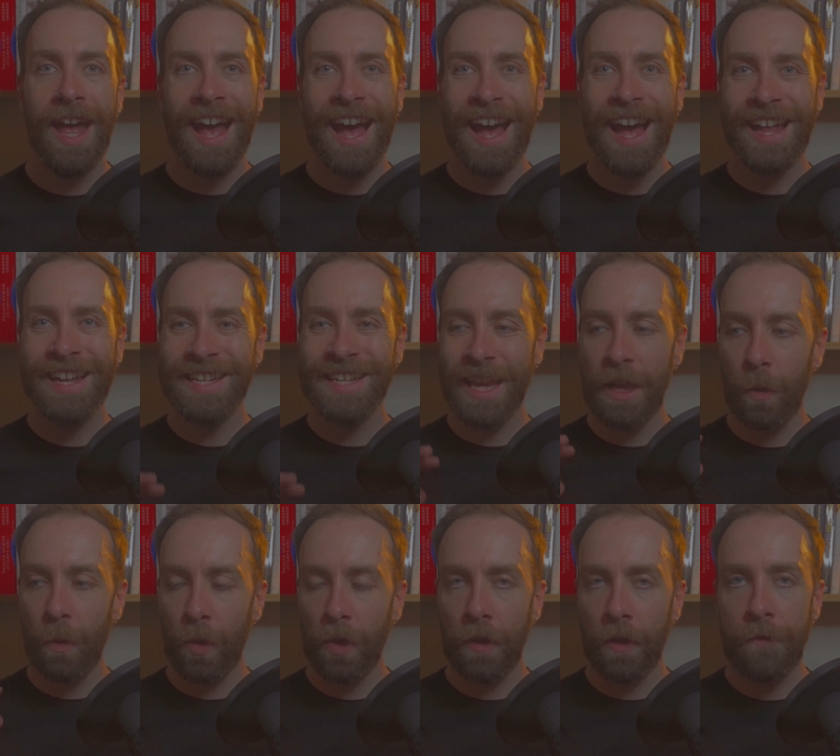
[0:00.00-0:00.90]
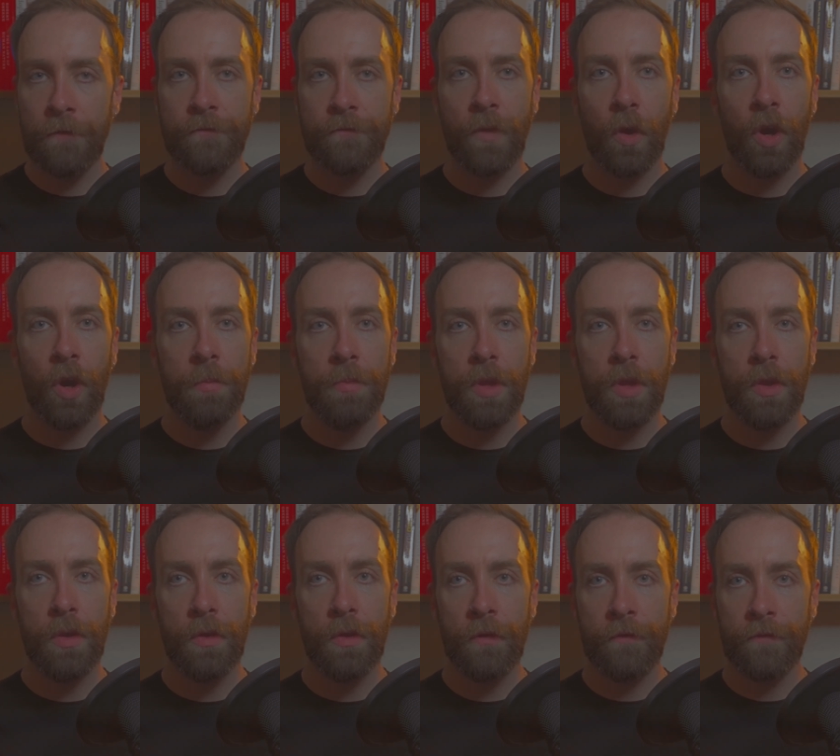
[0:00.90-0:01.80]
and it will inform
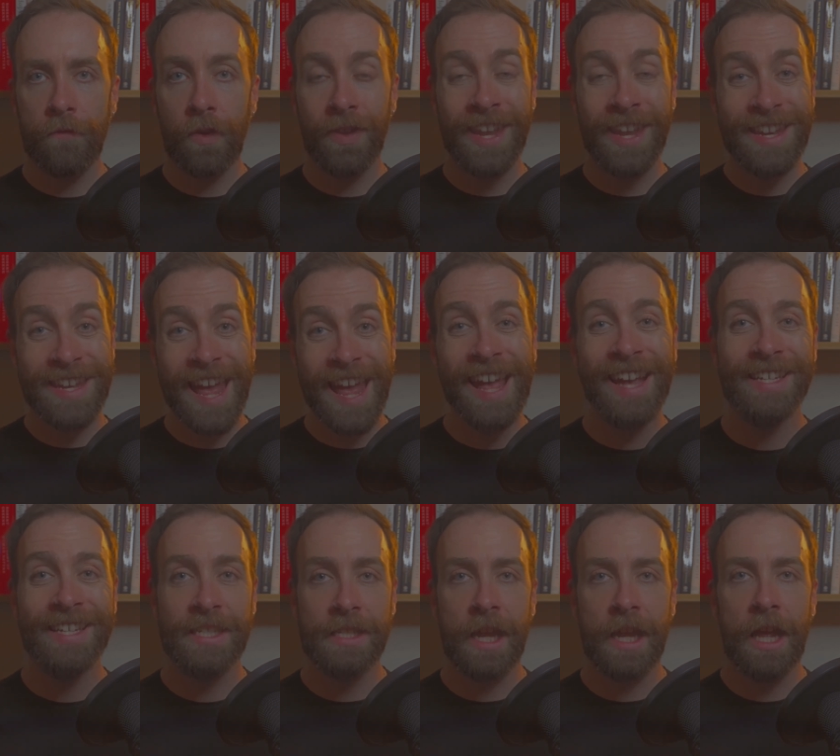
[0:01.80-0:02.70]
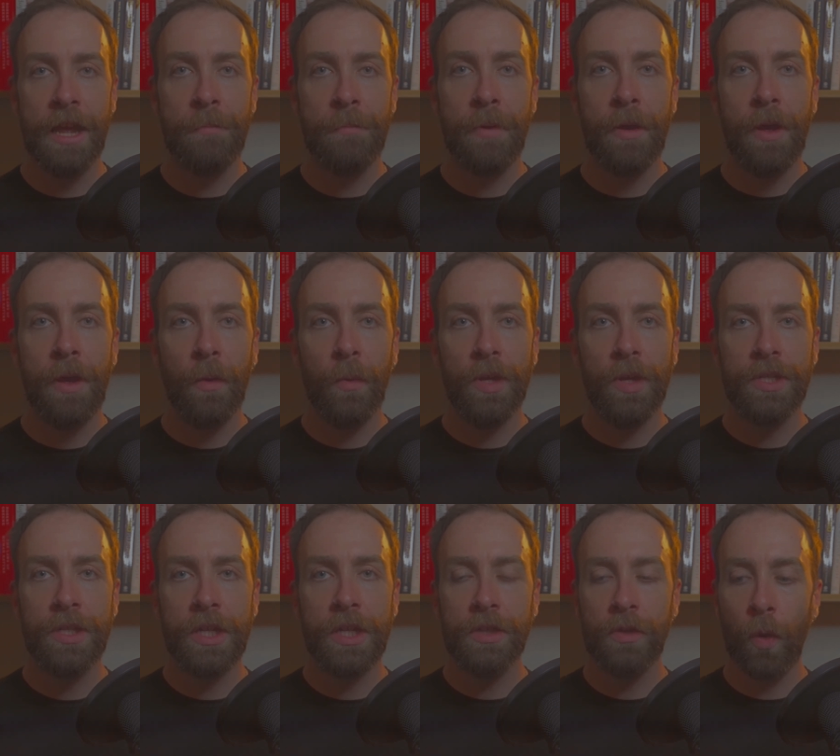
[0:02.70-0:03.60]
you for the next step,
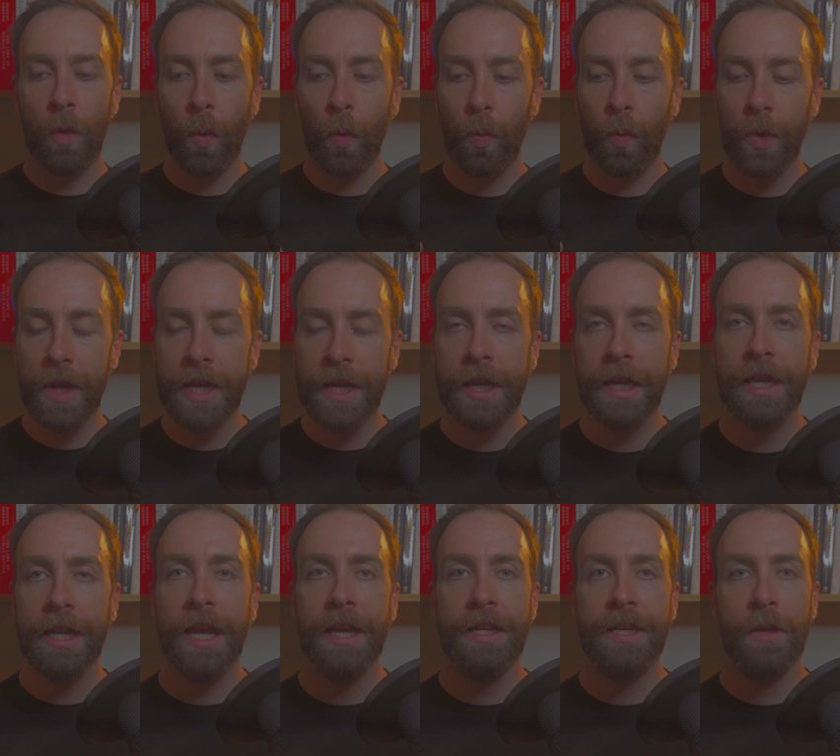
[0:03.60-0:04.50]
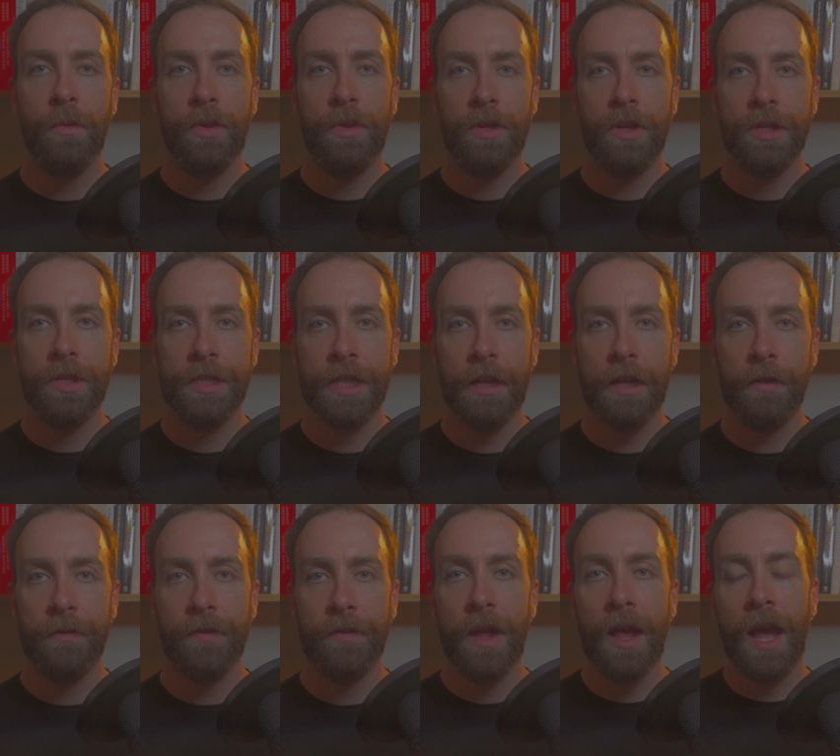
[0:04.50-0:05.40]
which is reconnecting with
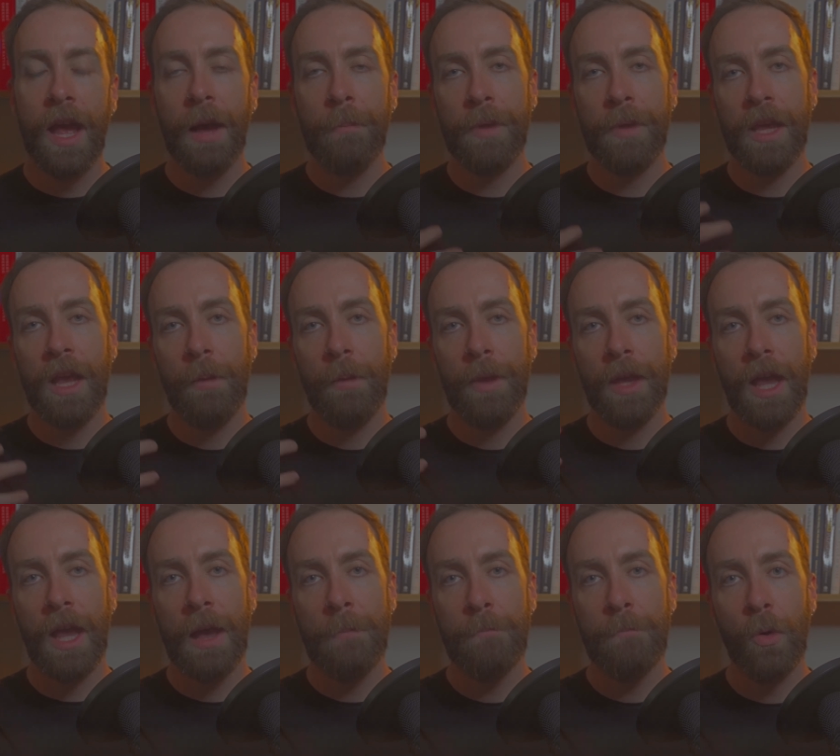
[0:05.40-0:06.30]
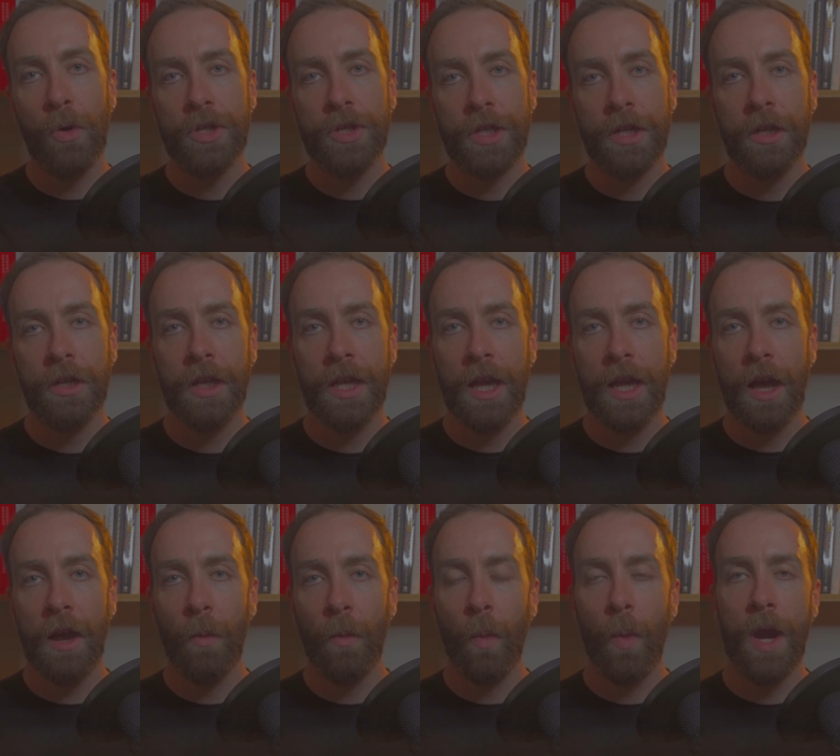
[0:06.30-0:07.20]
yourself and becoming emotionally
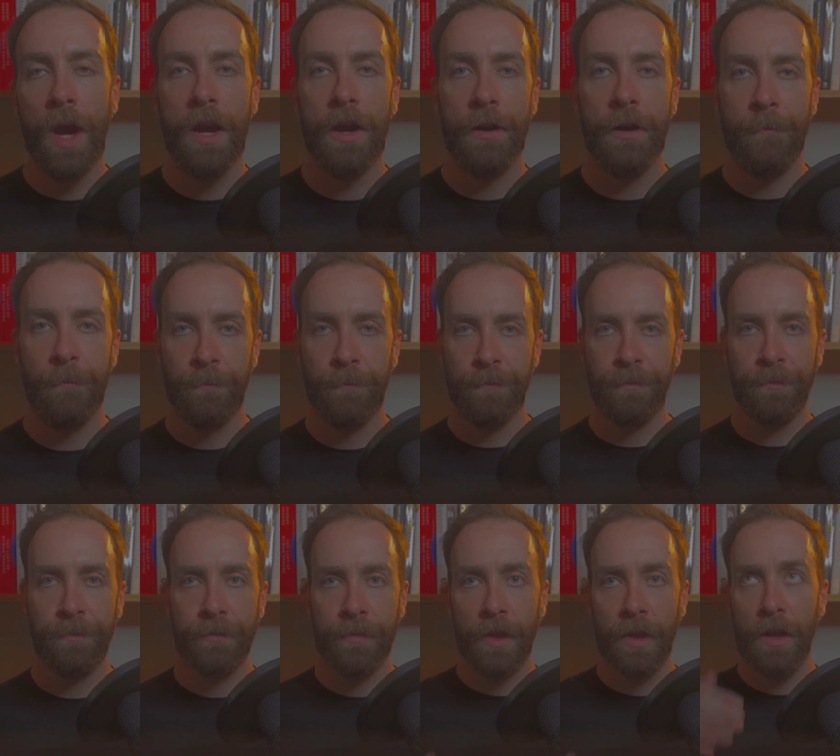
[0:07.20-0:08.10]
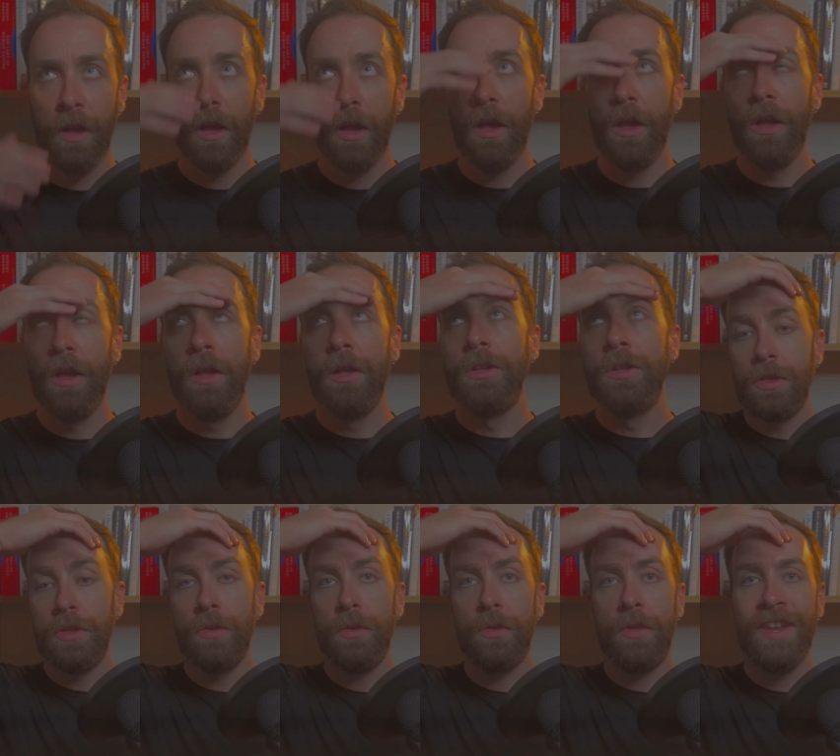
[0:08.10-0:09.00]
aware.
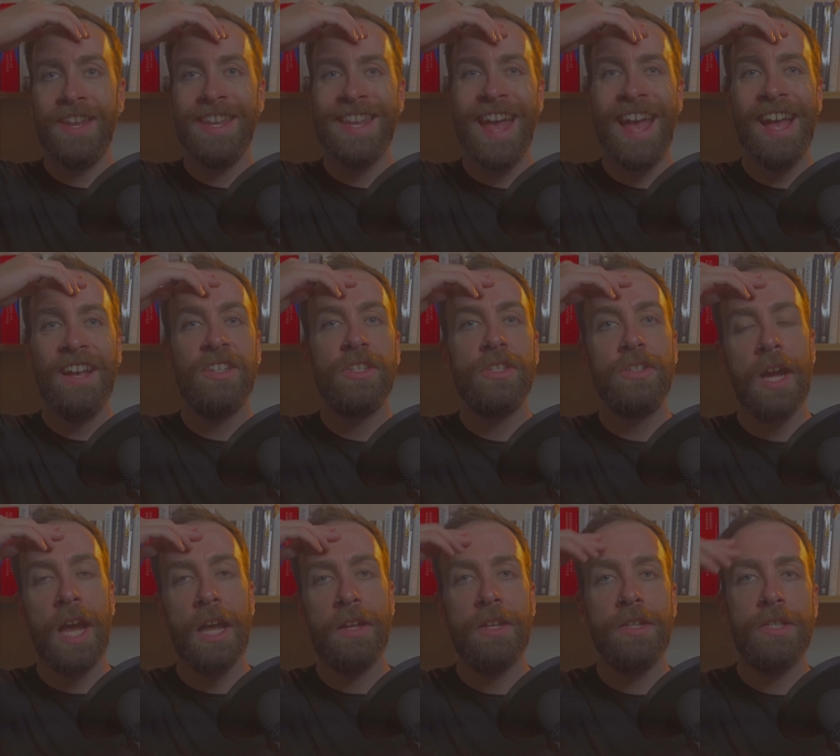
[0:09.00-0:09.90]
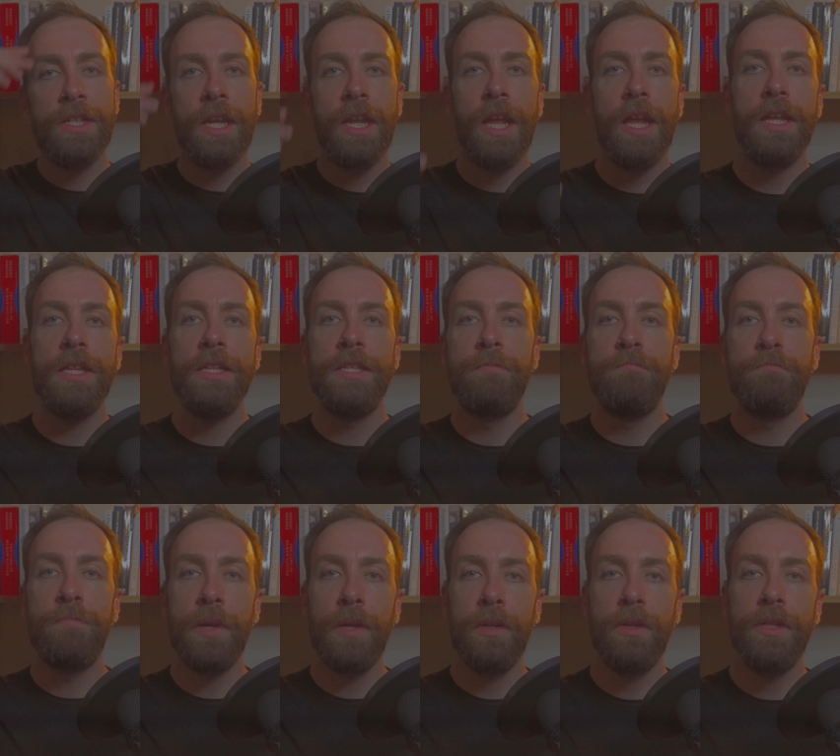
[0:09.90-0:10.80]
So the next strategy is
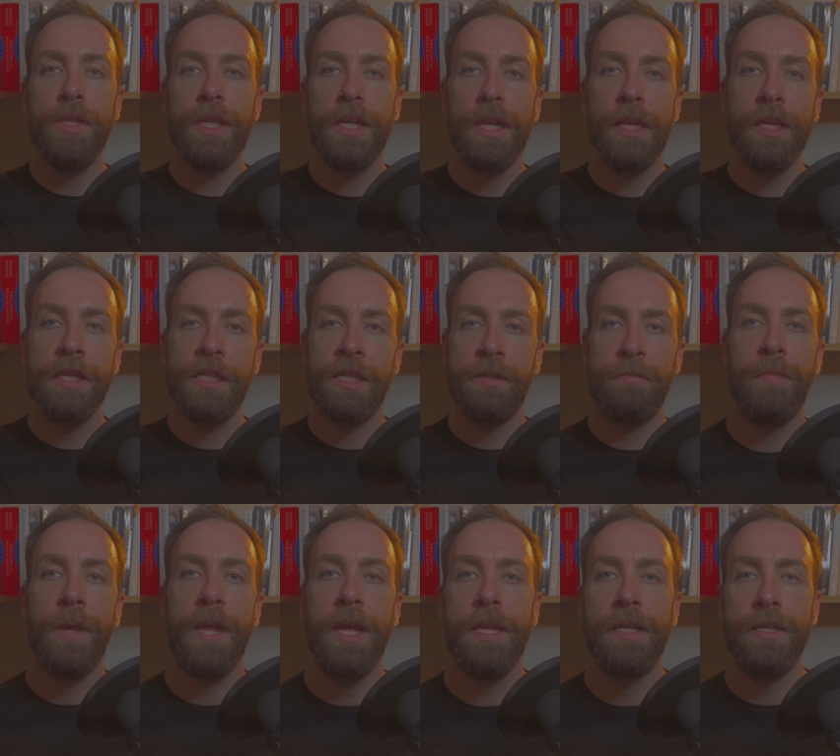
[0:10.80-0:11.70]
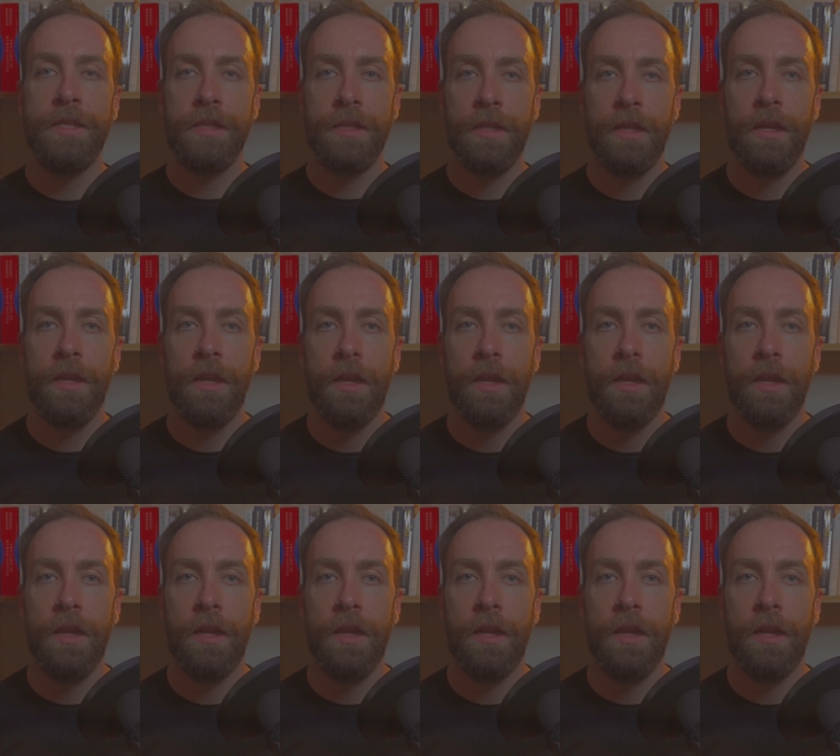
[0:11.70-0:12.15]
building space.